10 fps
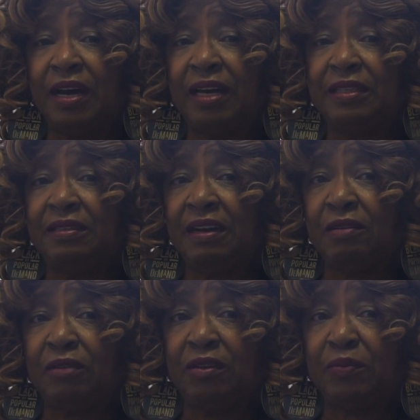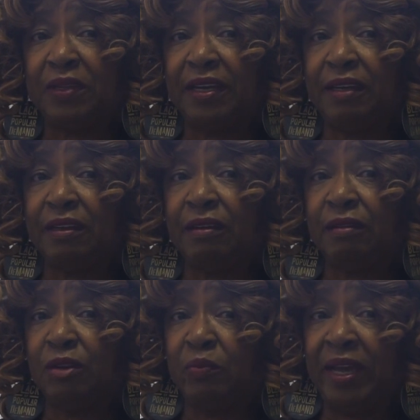I wrote a play
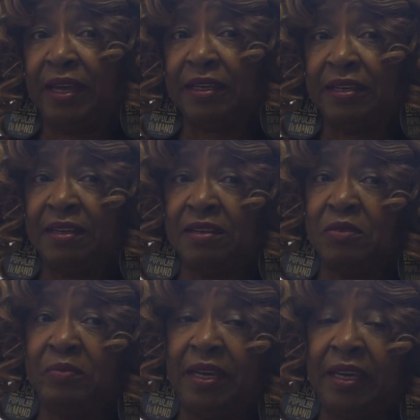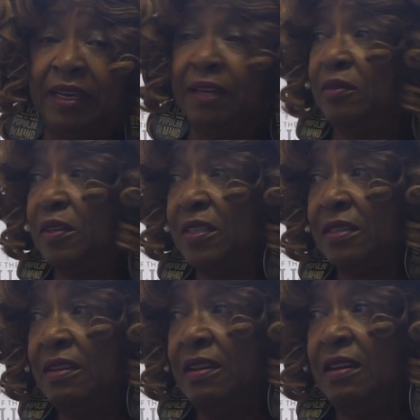called No Man Can Hinder Me, and was
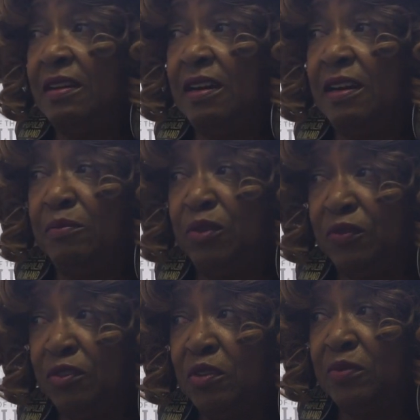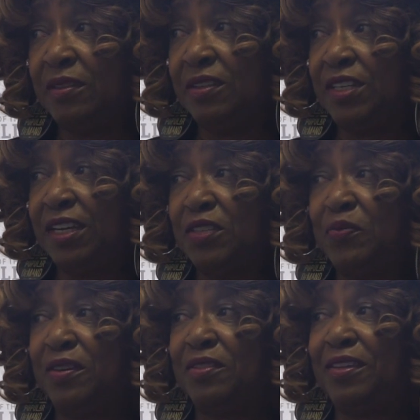performed at the
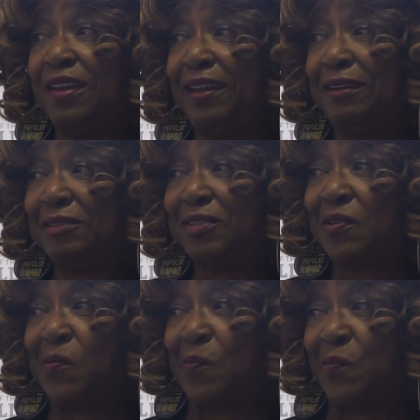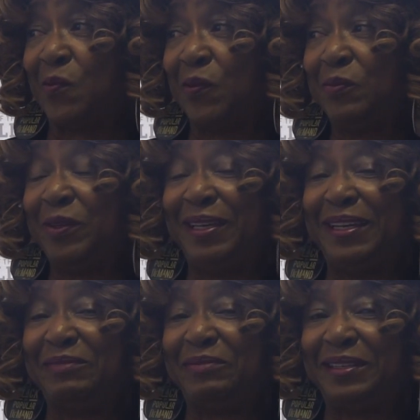Shakespeare Theater. So I want to put in
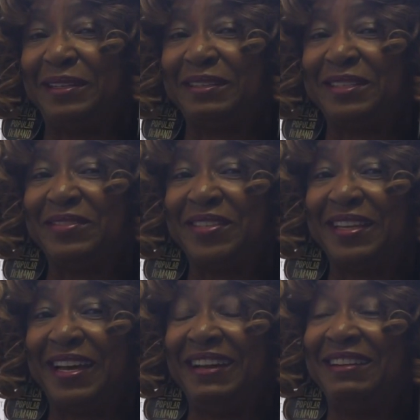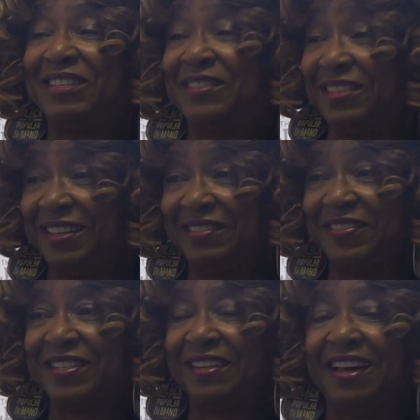that plug because it was it
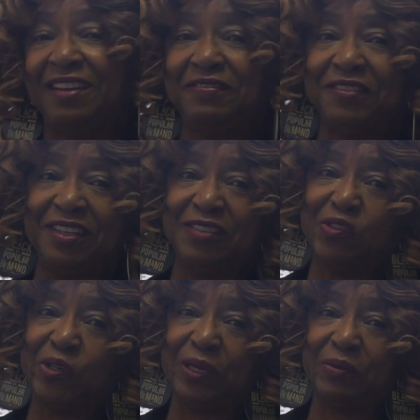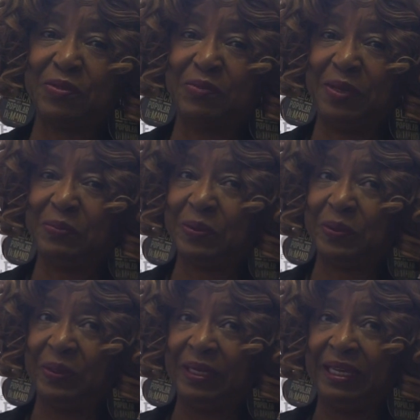was a lot of fun working with people